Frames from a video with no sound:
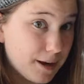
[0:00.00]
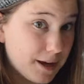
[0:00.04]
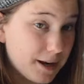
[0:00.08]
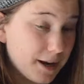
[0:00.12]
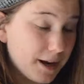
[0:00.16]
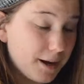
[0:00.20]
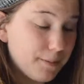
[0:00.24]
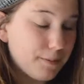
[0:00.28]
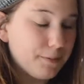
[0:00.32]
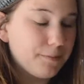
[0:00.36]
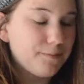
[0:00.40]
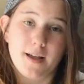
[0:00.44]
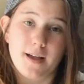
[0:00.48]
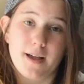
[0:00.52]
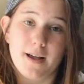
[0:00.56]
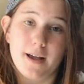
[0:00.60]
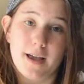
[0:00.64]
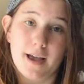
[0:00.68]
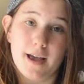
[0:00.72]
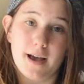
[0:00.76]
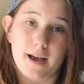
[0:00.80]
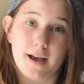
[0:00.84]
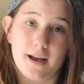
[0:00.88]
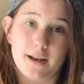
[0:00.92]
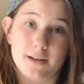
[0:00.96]
made up.
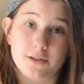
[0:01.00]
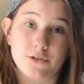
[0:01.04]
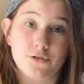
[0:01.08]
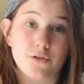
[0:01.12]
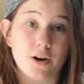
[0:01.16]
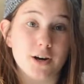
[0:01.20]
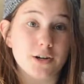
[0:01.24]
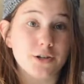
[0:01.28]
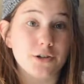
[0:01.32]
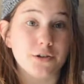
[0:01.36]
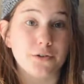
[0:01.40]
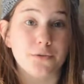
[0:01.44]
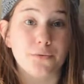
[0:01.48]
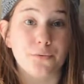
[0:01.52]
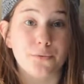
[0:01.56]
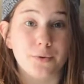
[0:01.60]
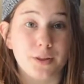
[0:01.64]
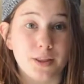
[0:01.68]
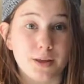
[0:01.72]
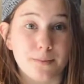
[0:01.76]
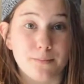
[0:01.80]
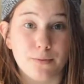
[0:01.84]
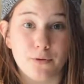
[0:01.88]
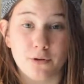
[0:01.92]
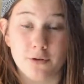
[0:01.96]
Structure is
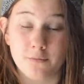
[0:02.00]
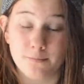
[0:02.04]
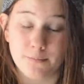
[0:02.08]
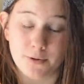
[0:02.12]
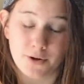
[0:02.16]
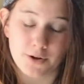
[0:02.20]
really important